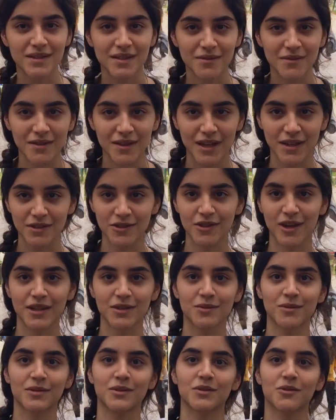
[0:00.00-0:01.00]
So if you get
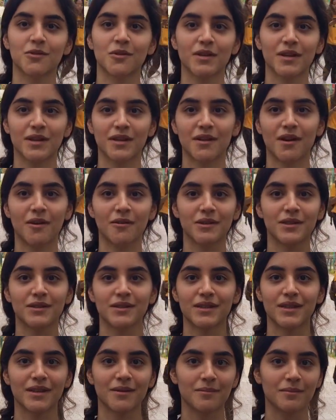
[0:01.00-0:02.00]
stressed with school, you can
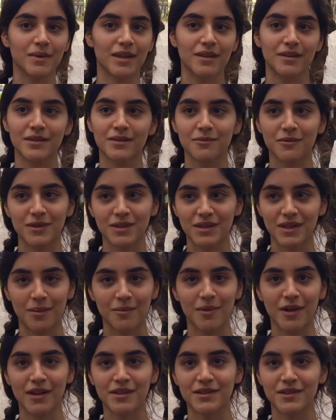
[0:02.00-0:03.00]
always like meet with
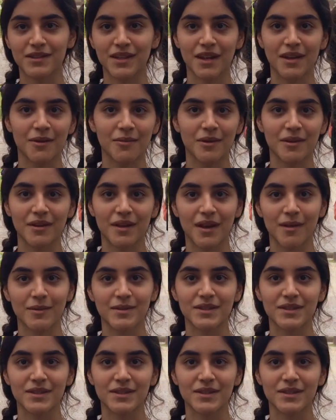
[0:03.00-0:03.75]
someone, study with them.